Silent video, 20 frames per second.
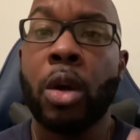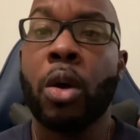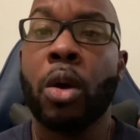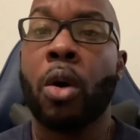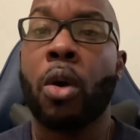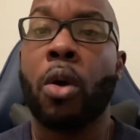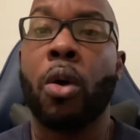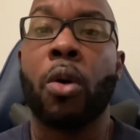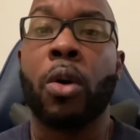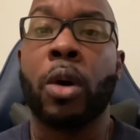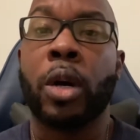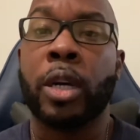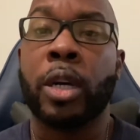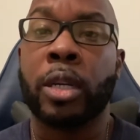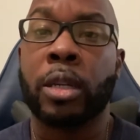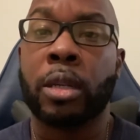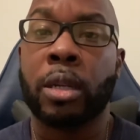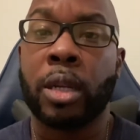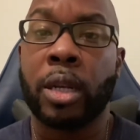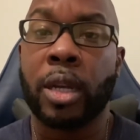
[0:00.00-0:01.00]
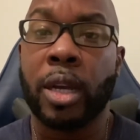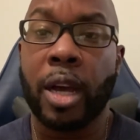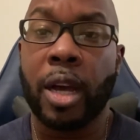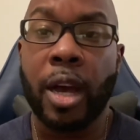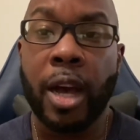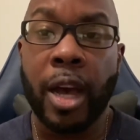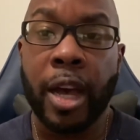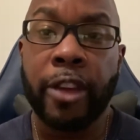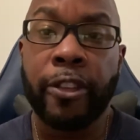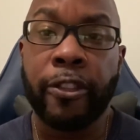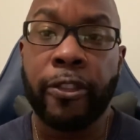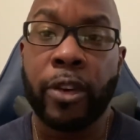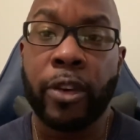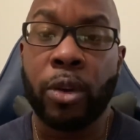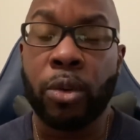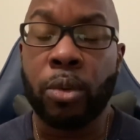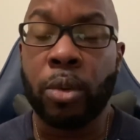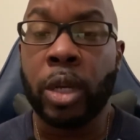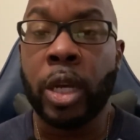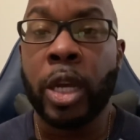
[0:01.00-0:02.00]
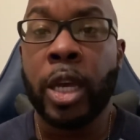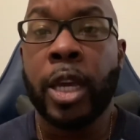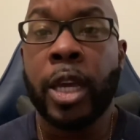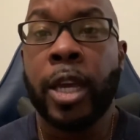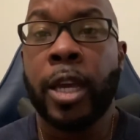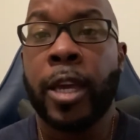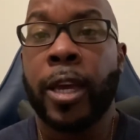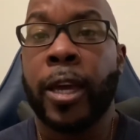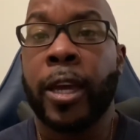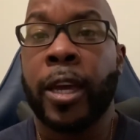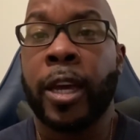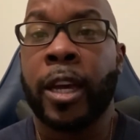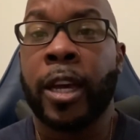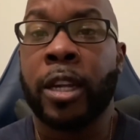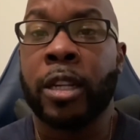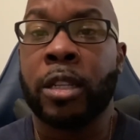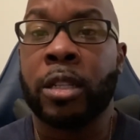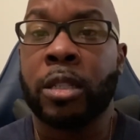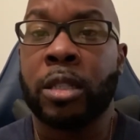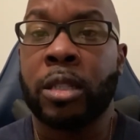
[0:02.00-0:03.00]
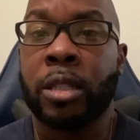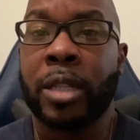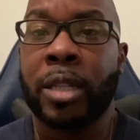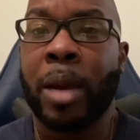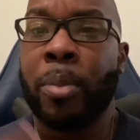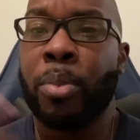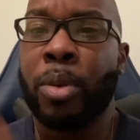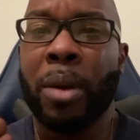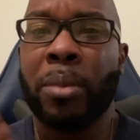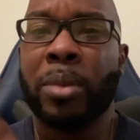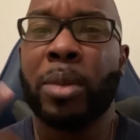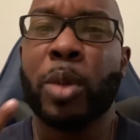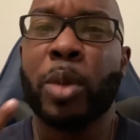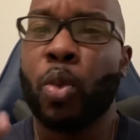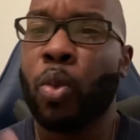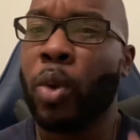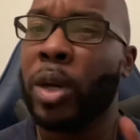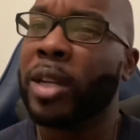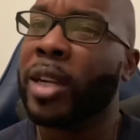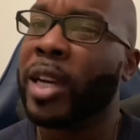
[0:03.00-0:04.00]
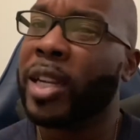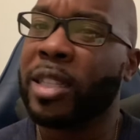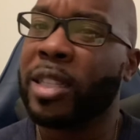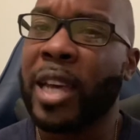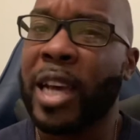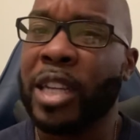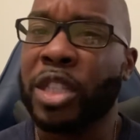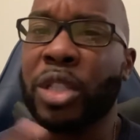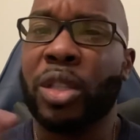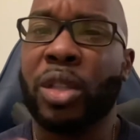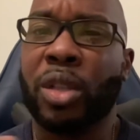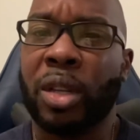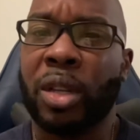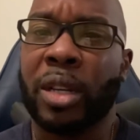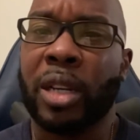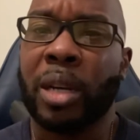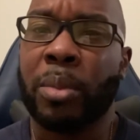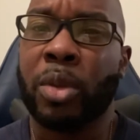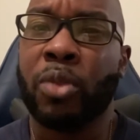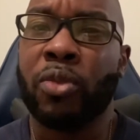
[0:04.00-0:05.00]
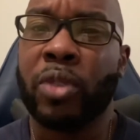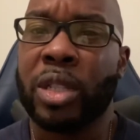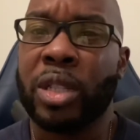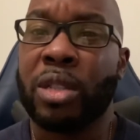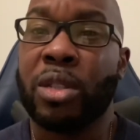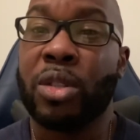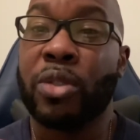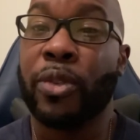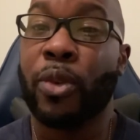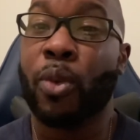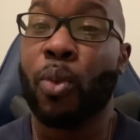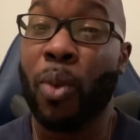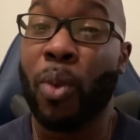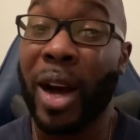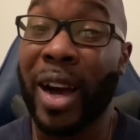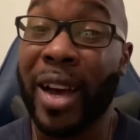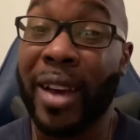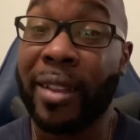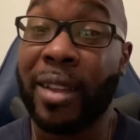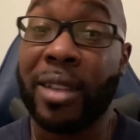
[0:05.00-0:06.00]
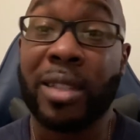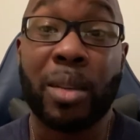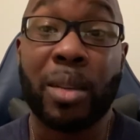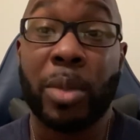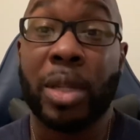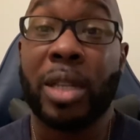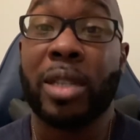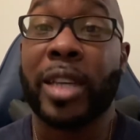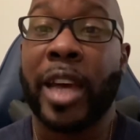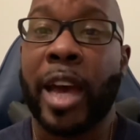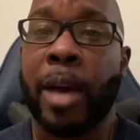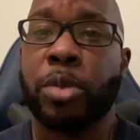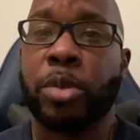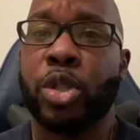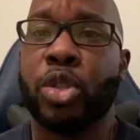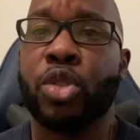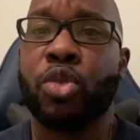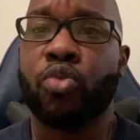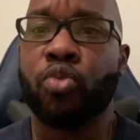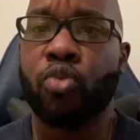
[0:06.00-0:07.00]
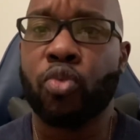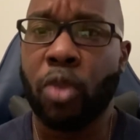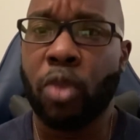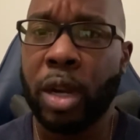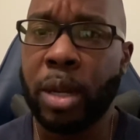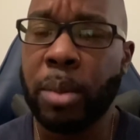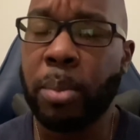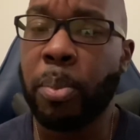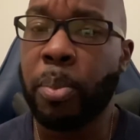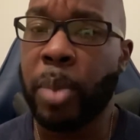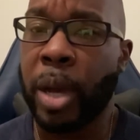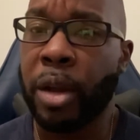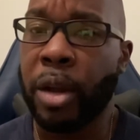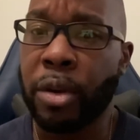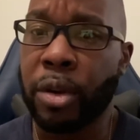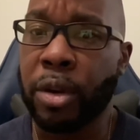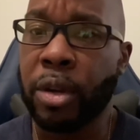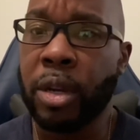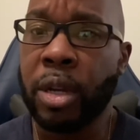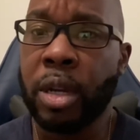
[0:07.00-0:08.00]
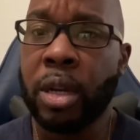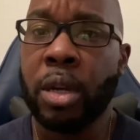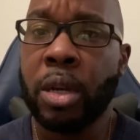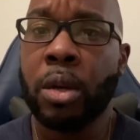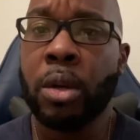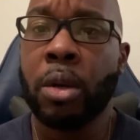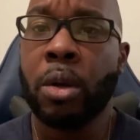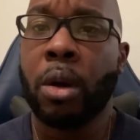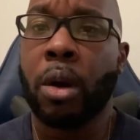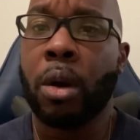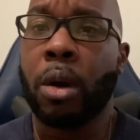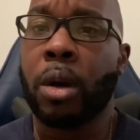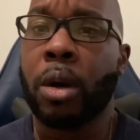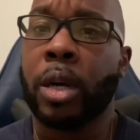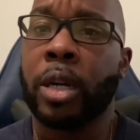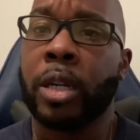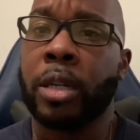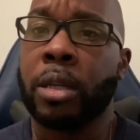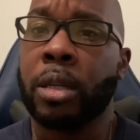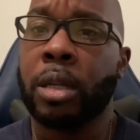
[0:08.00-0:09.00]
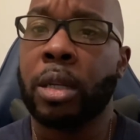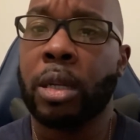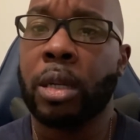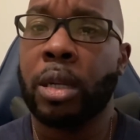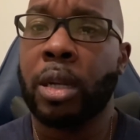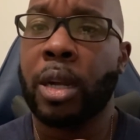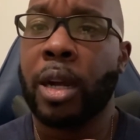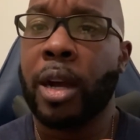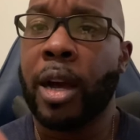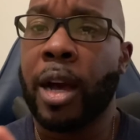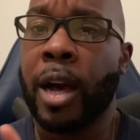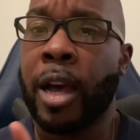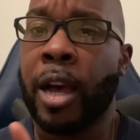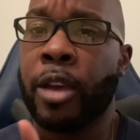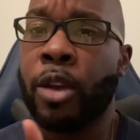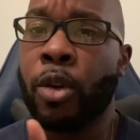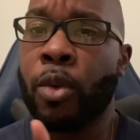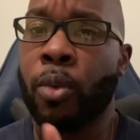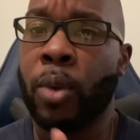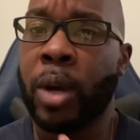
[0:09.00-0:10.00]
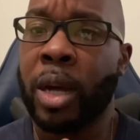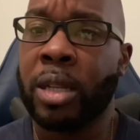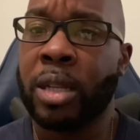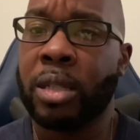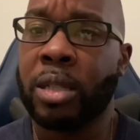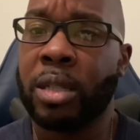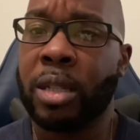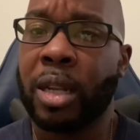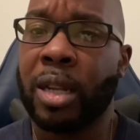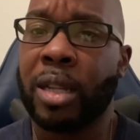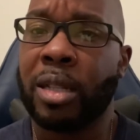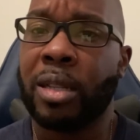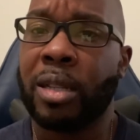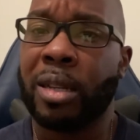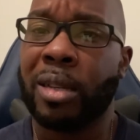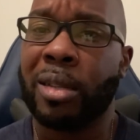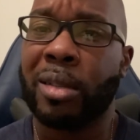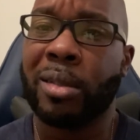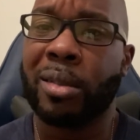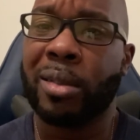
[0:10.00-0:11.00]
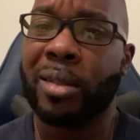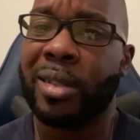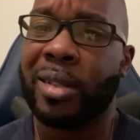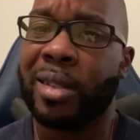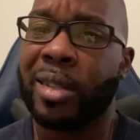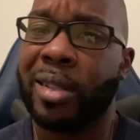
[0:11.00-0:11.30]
on iPhone. And that prompted me one night to actually look up the reasons for why that some of these apps just run better on iOS than it does on